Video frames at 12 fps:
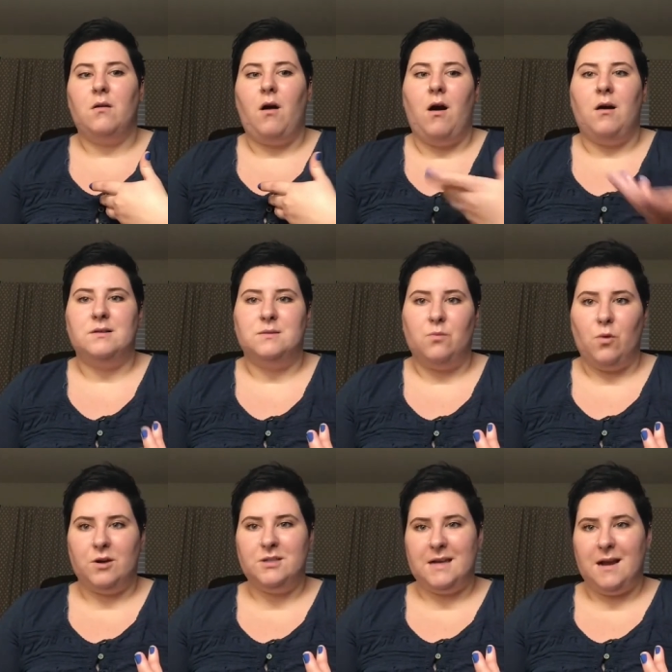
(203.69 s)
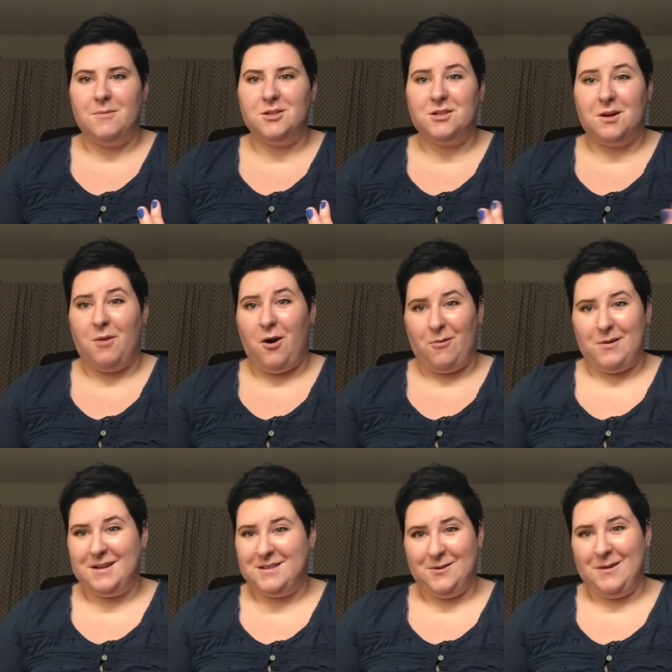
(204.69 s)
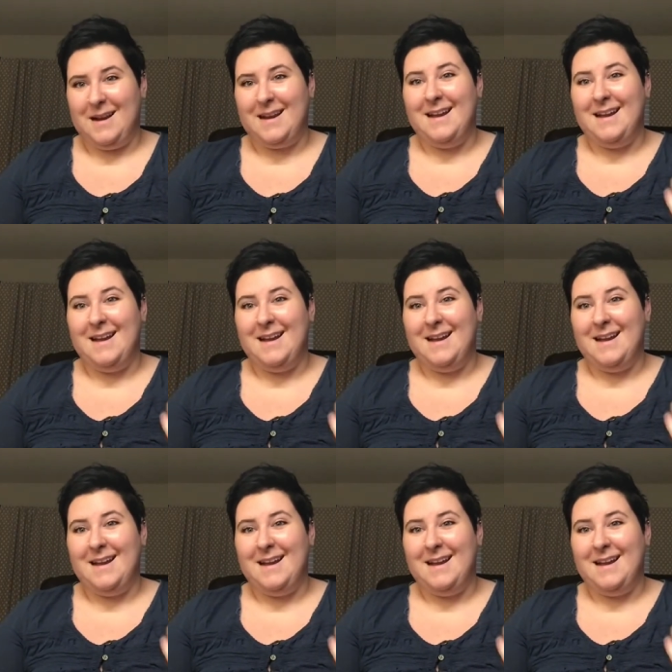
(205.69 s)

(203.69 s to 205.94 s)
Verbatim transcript: cause more damage than I'm already doing